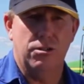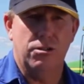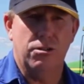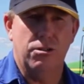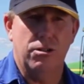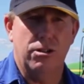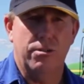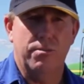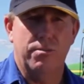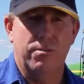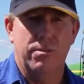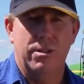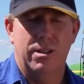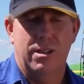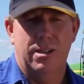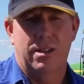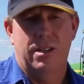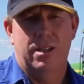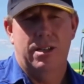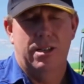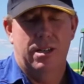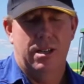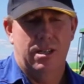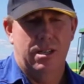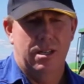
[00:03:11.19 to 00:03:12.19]
crop
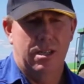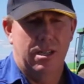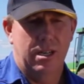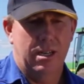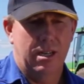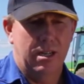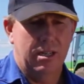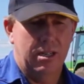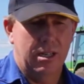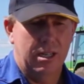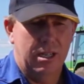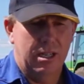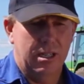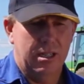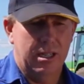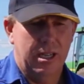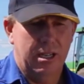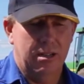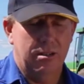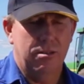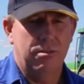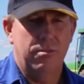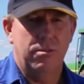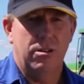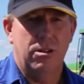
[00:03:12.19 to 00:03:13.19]
to get
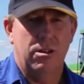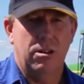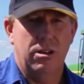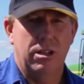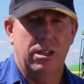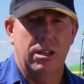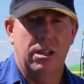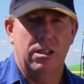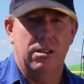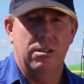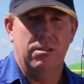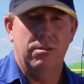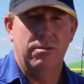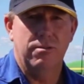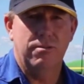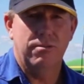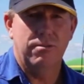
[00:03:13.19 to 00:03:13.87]
that high yield.